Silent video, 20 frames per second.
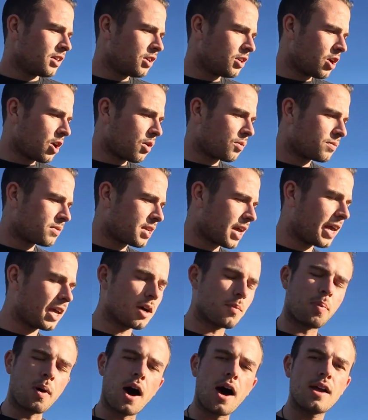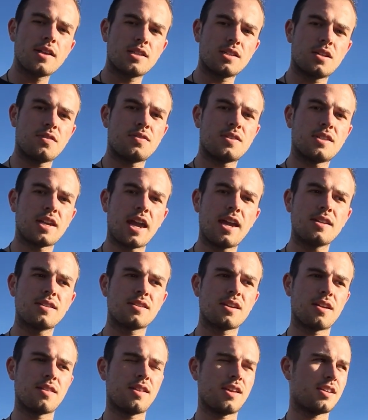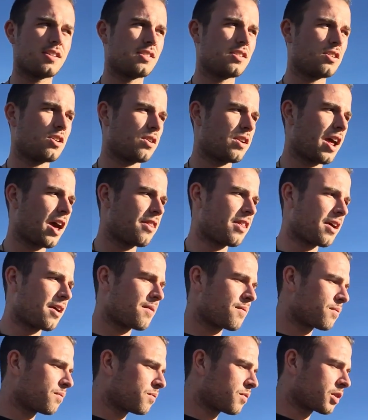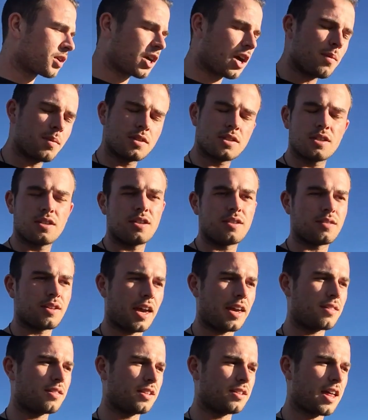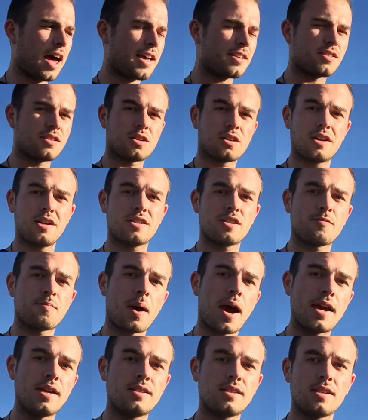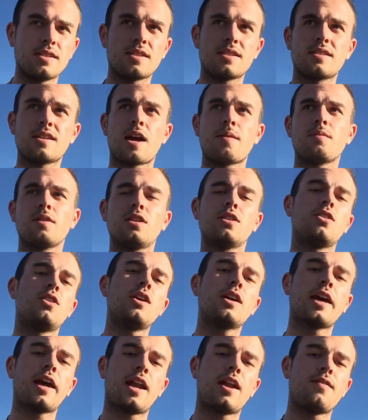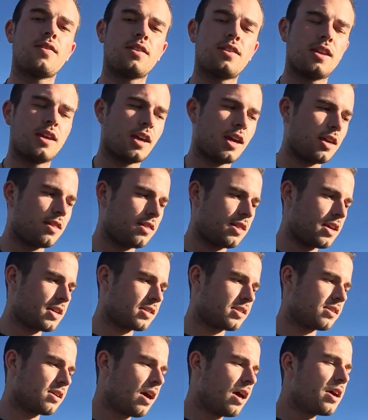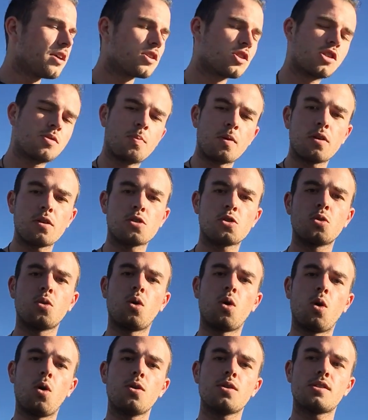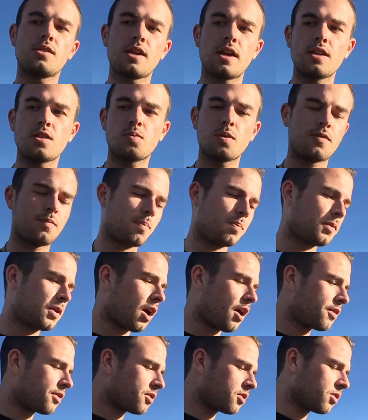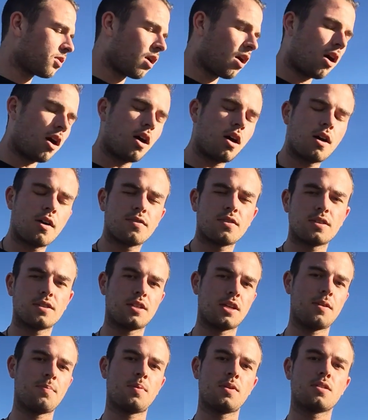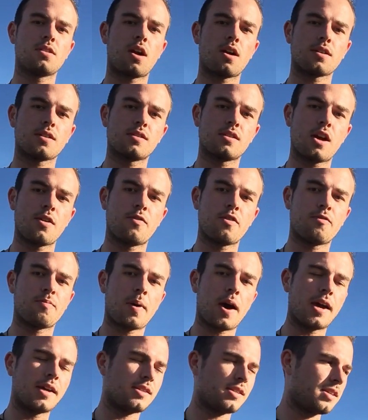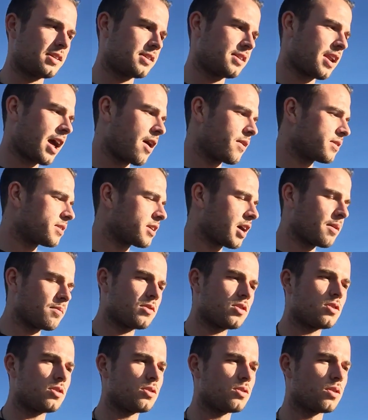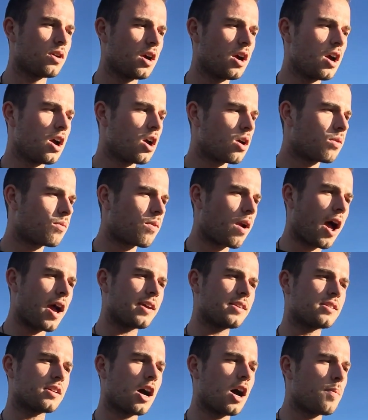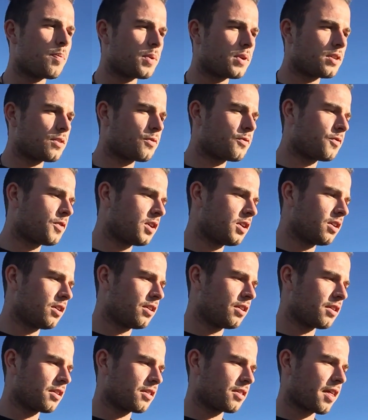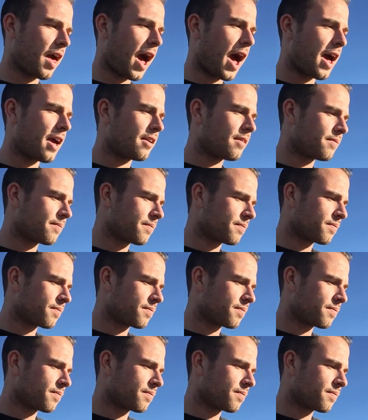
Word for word: you know, take a positive stance on this? You know, now that we're coming to the last degrees of Pisces, it's time to look at everything in this spiritual whole sense. We've gone through all the deep and dark stuff of Pisces, and now it's time to rise up and to feel that